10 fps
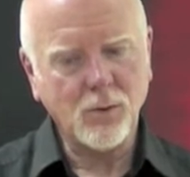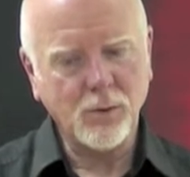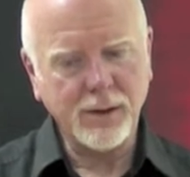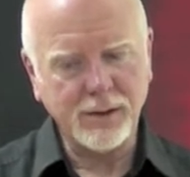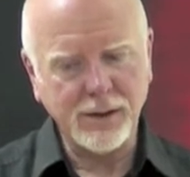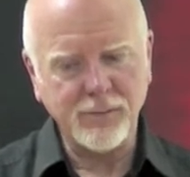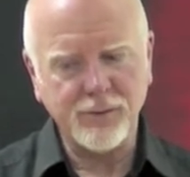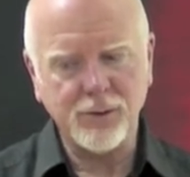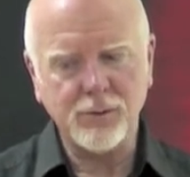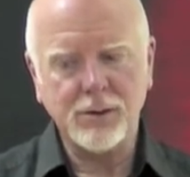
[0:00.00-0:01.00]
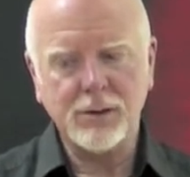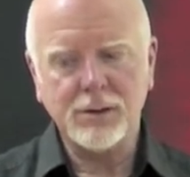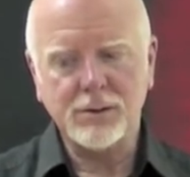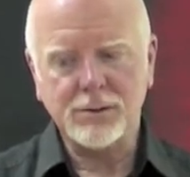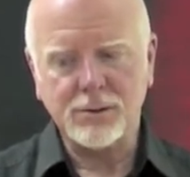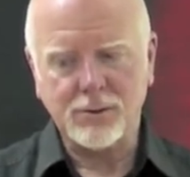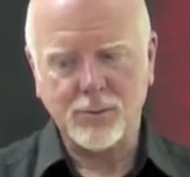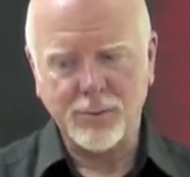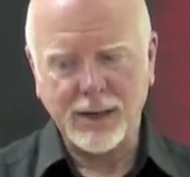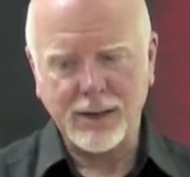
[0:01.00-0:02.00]
We leave you to
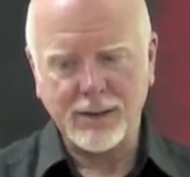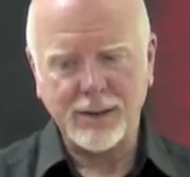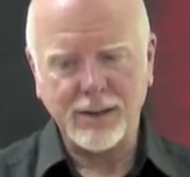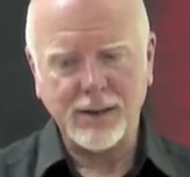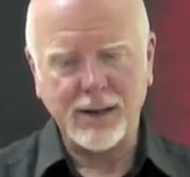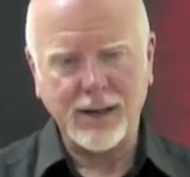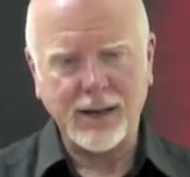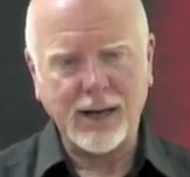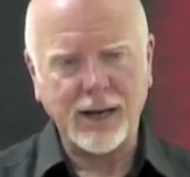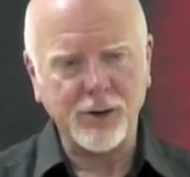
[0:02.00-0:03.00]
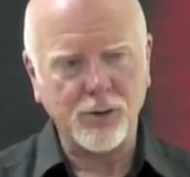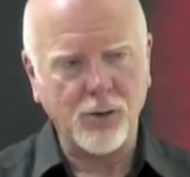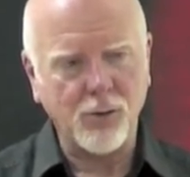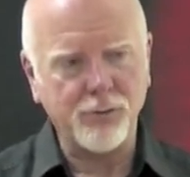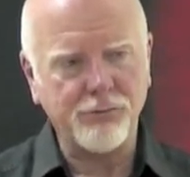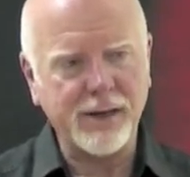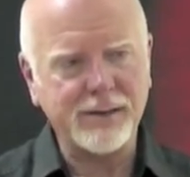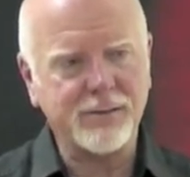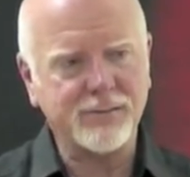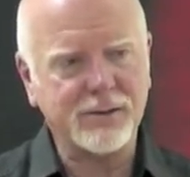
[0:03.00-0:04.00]
come back at your own
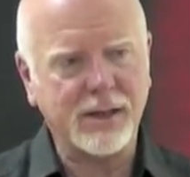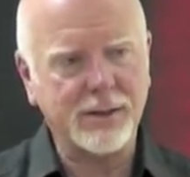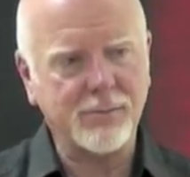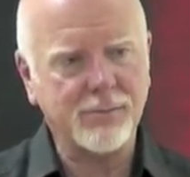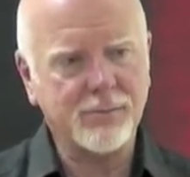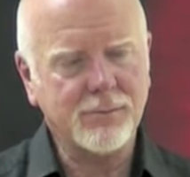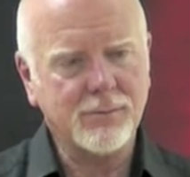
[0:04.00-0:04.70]
rate of time,